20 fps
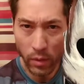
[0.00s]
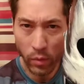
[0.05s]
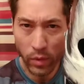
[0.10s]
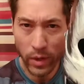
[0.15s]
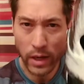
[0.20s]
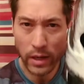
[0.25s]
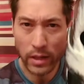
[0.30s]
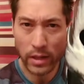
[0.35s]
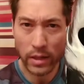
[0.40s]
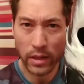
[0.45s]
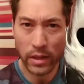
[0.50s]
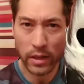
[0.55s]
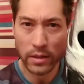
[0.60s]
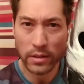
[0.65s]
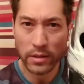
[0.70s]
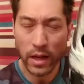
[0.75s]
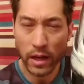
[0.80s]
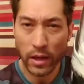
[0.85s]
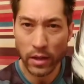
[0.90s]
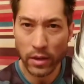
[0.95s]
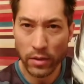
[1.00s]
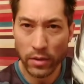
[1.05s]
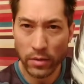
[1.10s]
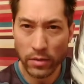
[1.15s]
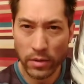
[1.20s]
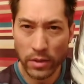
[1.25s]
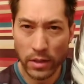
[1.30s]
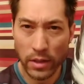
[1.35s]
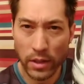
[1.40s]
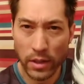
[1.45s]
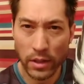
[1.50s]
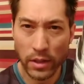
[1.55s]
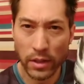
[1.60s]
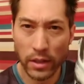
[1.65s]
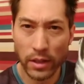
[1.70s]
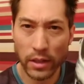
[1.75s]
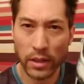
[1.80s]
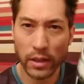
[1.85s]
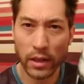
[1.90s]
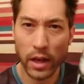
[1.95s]
what I did is I used
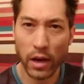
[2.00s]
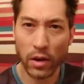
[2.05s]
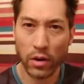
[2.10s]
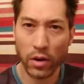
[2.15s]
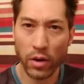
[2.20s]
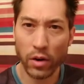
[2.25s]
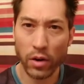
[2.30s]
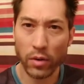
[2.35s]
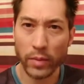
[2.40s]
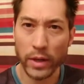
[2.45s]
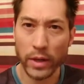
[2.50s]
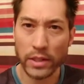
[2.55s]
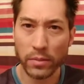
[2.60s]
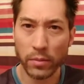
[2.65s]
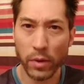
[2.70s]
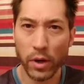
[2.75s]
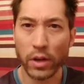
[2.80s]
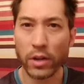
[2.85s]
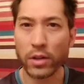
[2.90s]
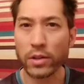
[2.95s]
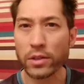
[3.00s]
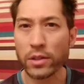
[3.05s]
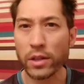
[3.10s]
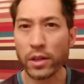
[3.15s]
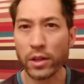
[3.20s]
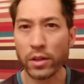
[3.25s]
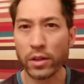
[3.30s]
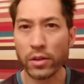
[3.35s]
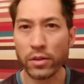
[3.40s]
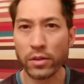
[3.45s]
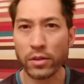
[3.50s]
the alcohol-based markers that you